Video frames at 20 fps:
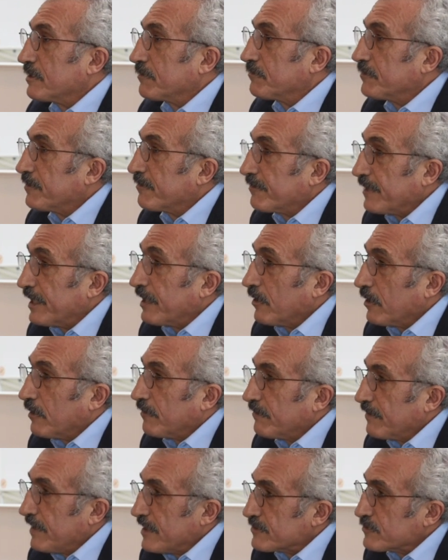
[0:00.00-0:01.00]
that we think
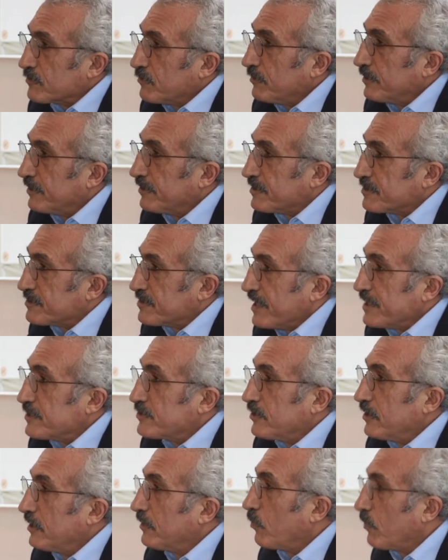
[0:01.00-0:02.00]
of as
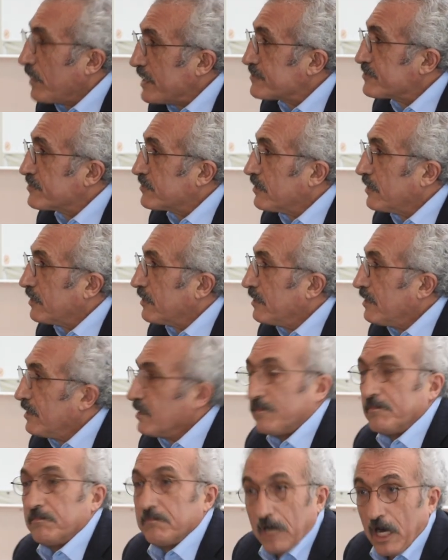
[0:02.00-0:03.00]
quintessentially Western
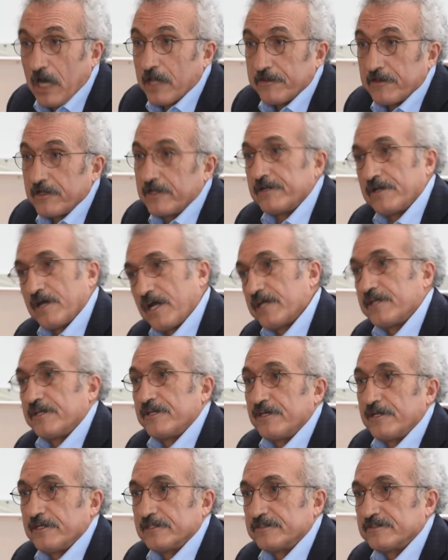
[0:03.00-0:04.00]
modern
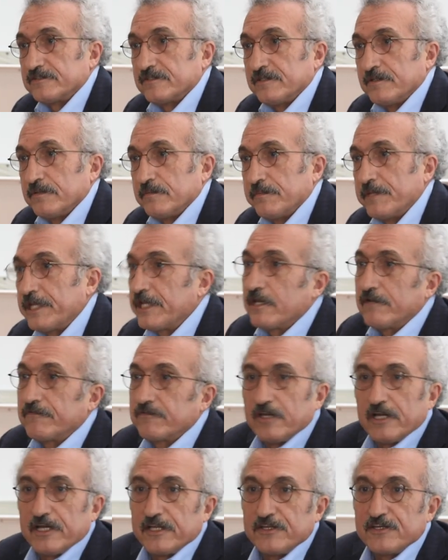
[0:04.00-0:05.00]
ideas, many
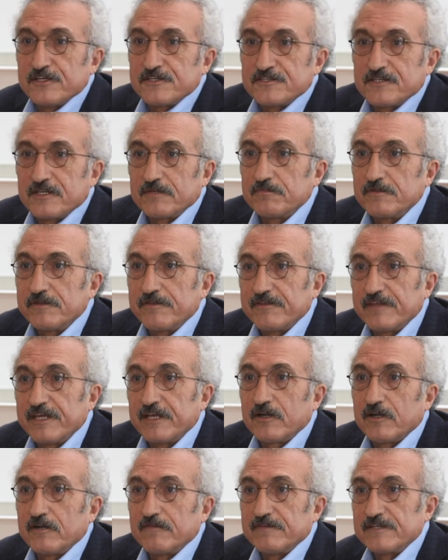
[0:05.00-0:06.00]
of the ideas that we
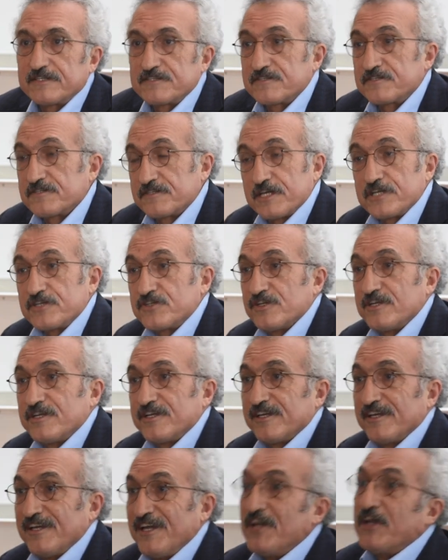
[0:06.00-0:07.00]
think of as
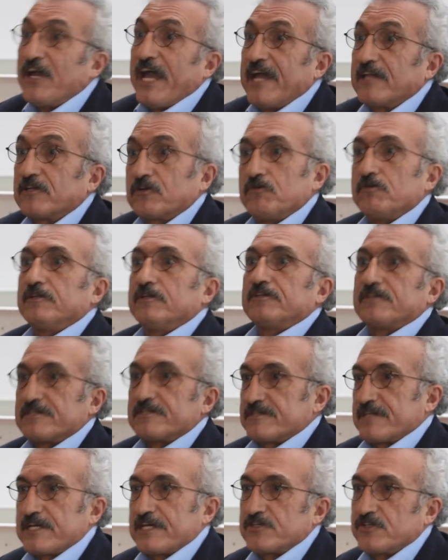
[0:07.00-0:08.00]
essentially and
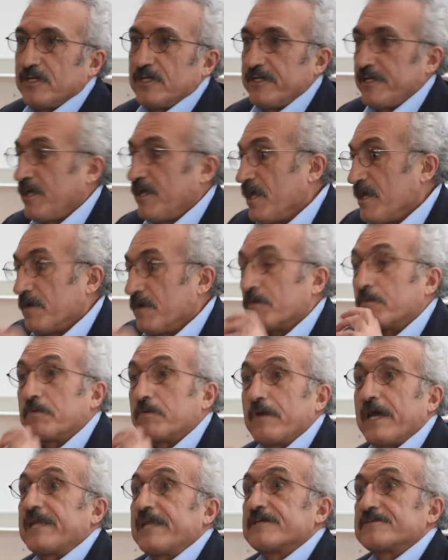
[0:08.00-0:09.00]
quintessentially
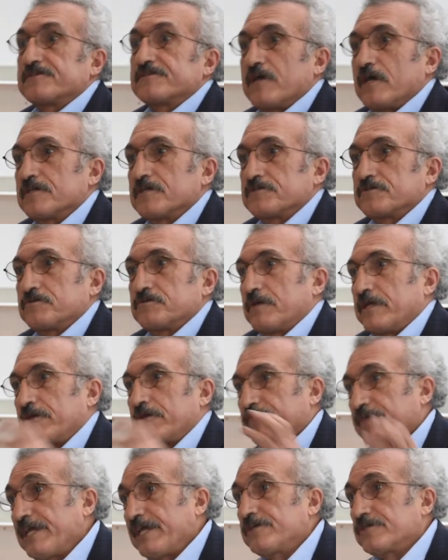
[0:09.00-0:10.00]
Renaissance
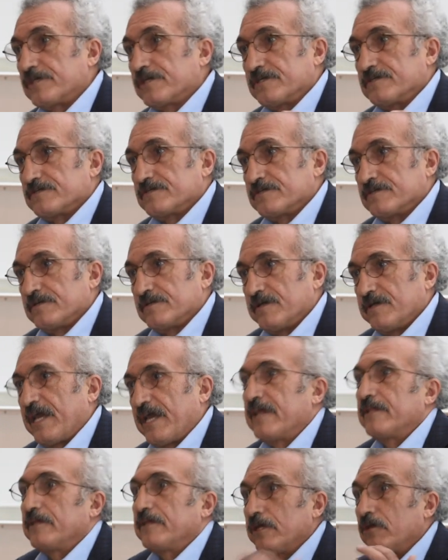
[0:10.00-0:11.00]
renovations
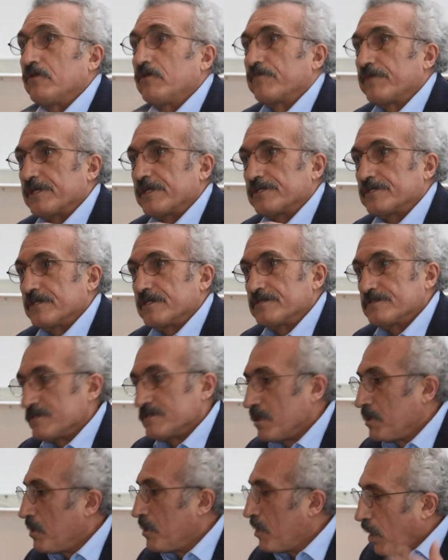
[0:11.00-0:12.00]
and
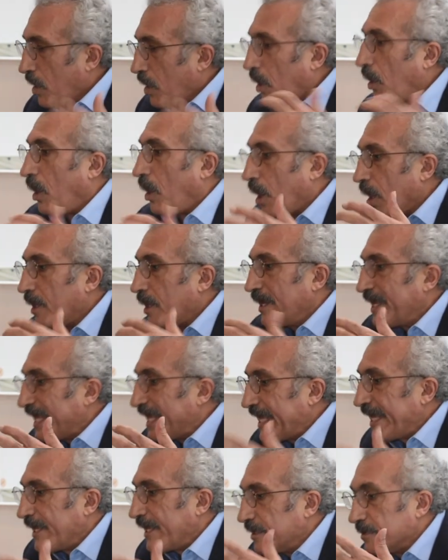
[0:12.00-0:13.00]
innovations, are
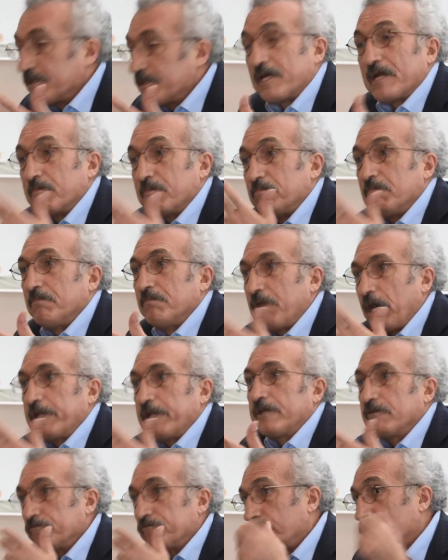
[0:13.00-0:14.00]
in their
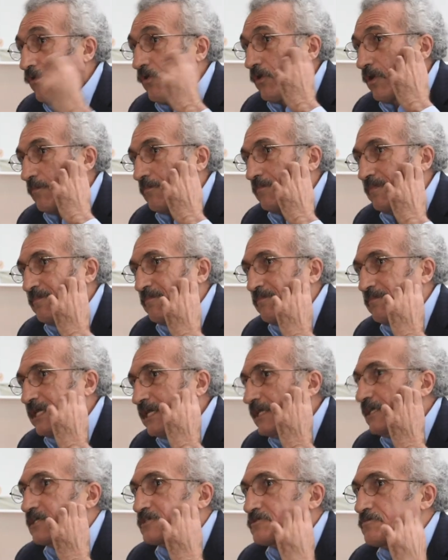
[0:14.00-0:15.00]
budding form
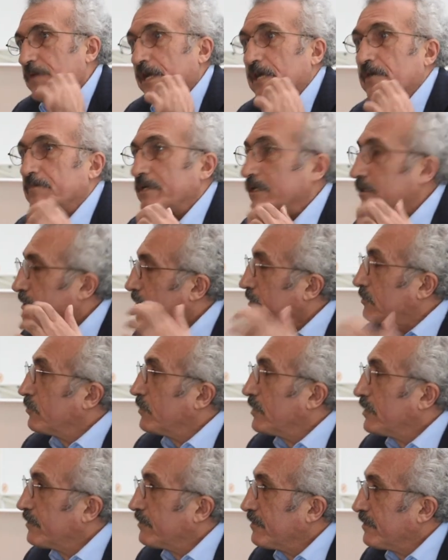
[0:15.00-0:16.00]
being
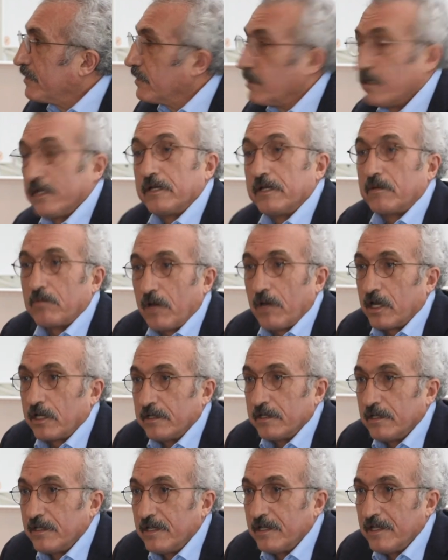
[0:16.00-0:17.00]
experimented with in Iran.
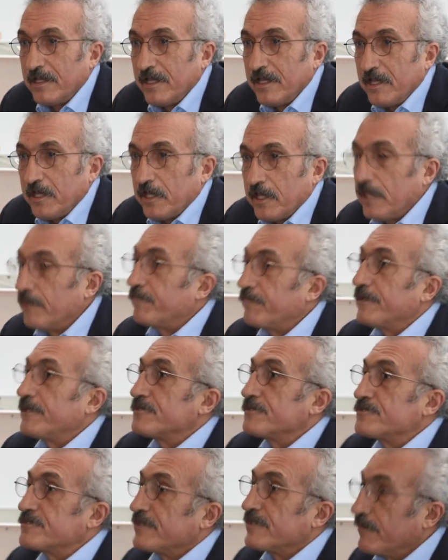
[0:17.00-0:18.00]
If it
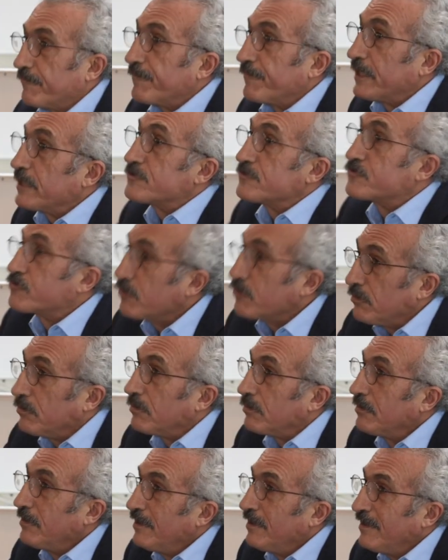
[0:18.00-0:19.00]
is
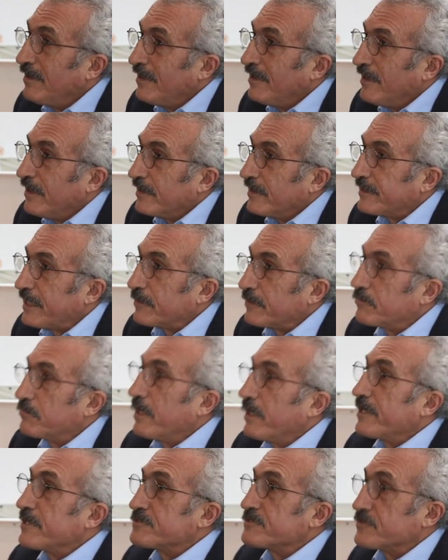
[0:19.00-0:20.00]
true that
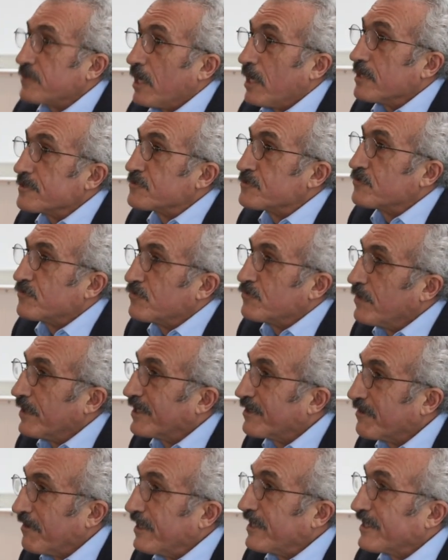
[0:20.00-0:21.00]
Renaissance to
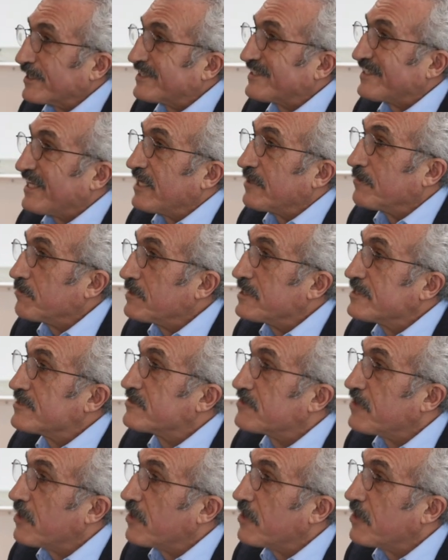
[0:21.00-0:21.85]
a great extent means